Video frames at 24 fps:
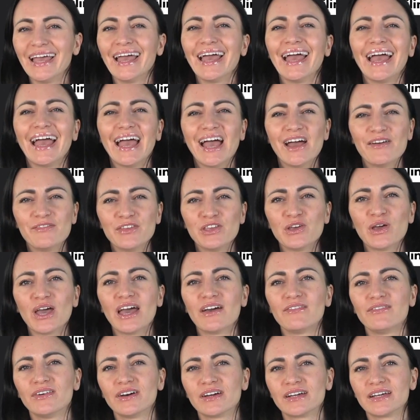Have you
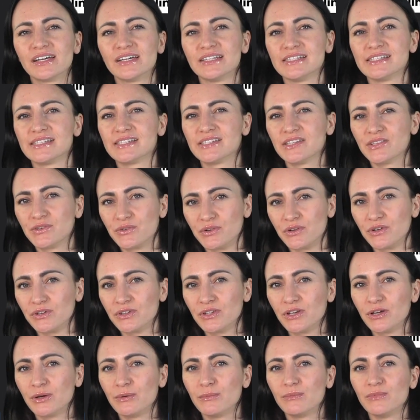ever
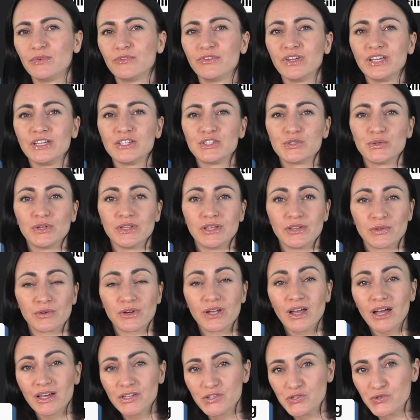considered moving to another
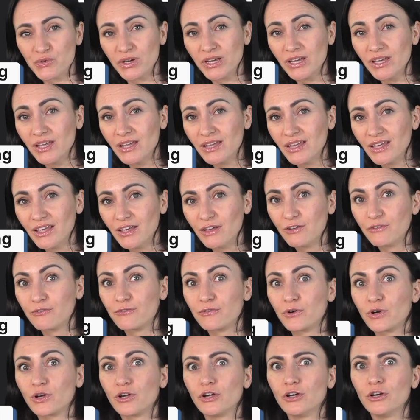country
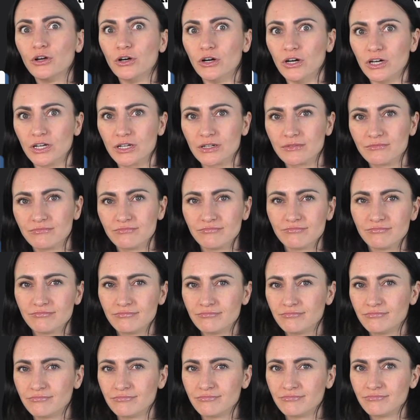for good?
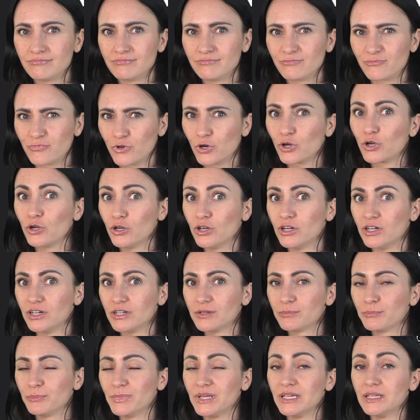For
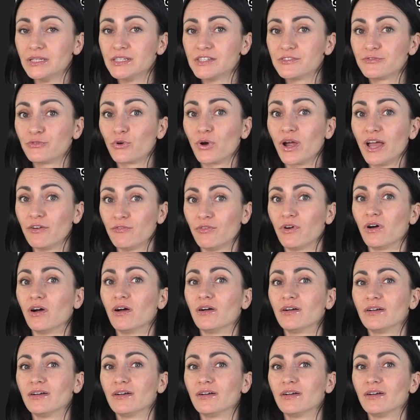good means forever.